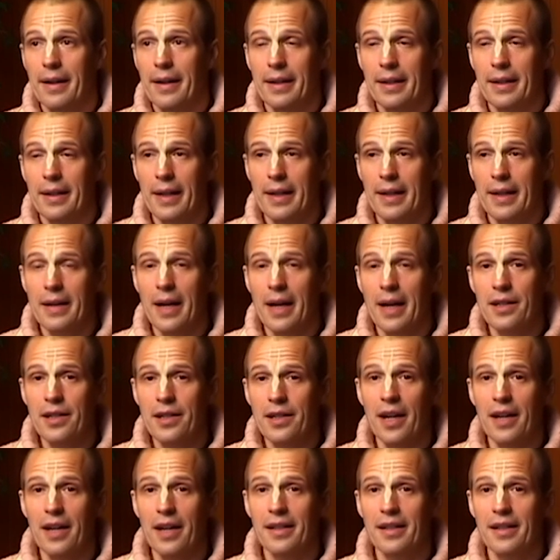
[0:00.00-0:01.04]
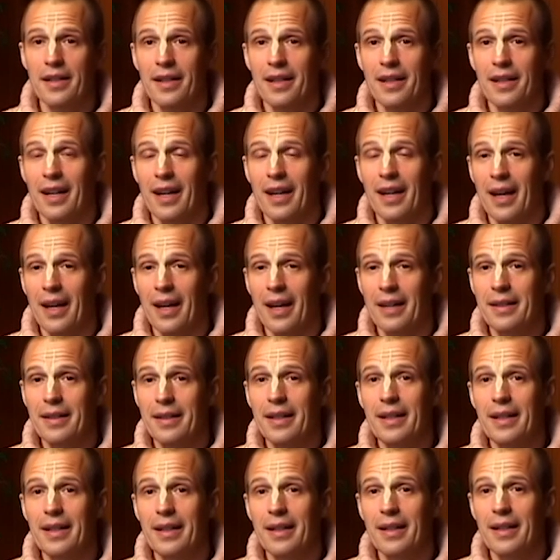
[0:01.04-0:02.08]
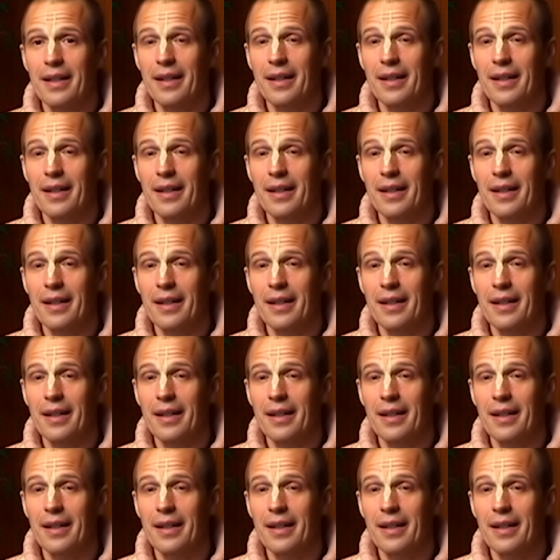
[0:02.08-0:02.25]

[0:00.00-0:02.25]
he had darshan, and he